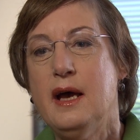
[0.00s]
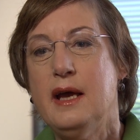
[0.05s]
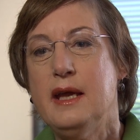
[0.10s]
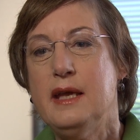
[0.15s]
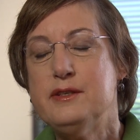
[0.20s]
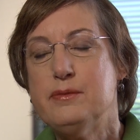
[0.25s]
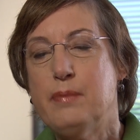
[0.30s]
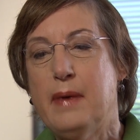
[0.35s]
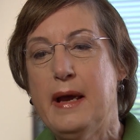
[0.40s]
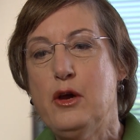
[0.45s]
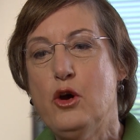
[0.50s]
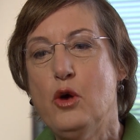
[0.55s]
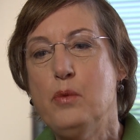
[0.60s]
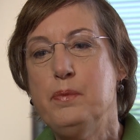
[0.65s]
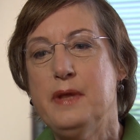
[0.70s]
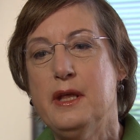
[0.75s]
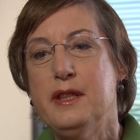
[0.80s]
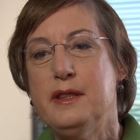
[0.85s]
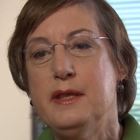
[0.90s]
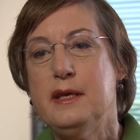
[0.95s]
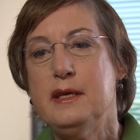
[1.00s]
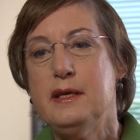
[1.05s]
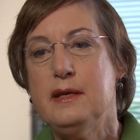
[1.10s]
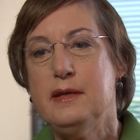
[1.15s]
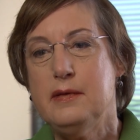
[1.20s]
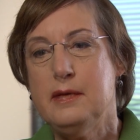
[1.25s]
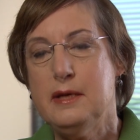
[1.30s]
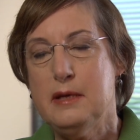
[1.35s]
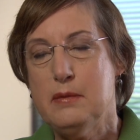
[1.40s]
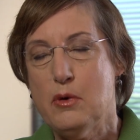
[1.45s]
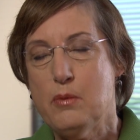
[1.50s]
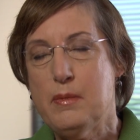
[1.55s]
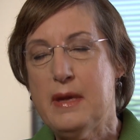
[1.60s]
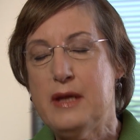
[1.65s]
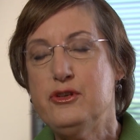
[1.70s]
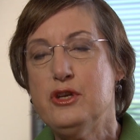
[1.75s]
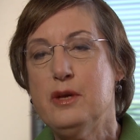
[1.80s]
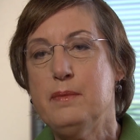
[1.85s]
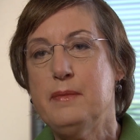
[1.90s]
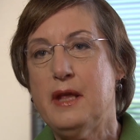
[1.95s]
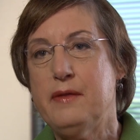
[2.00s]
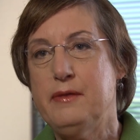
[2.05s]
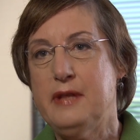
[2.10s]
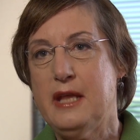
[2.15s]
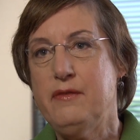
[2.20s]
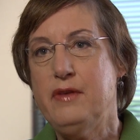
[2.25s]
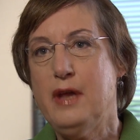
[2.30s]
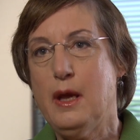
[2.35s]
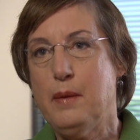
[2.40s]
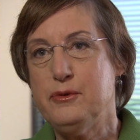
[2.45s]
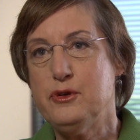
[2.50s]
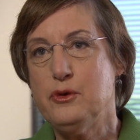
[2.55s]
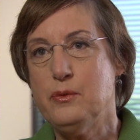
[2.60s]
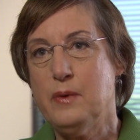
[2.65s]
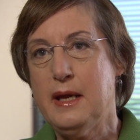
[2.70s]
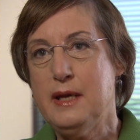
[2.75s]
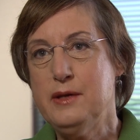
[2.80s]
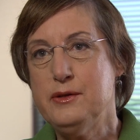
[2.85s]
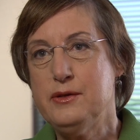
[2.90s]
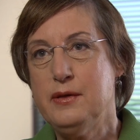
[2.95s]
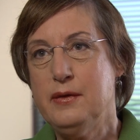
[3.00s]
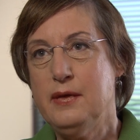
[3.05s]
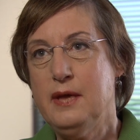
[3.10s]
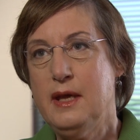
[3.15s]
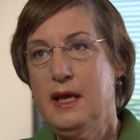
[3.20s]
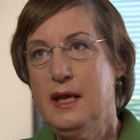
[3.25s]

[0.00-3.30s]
It's my hope that the momentum that they've helped to raise